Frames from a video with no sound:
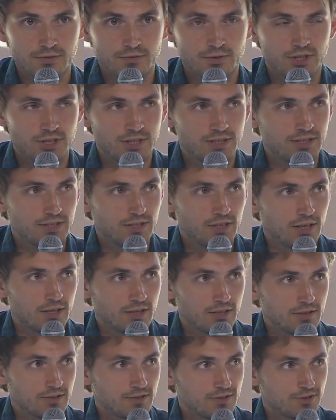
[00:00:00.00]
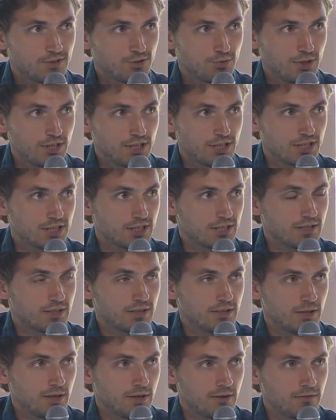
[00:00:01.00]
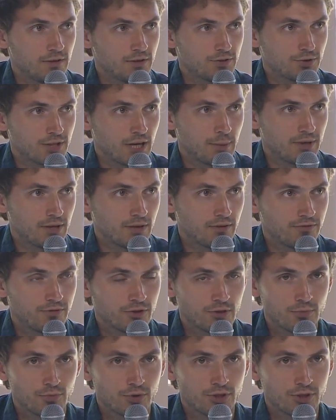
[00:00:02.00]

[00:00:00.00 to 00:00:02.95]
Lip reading: which is a Swedish venture capital firm.